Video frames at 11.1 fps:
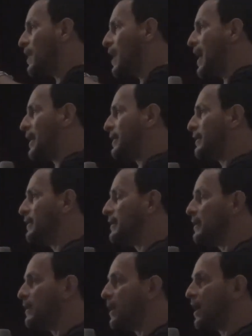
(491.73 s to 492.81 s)
on
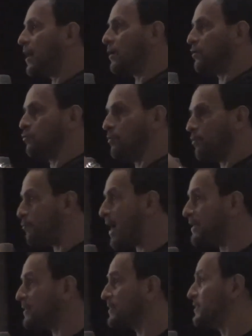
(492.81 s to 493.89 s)
human
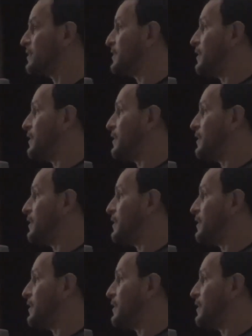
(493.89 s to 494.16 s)
rights,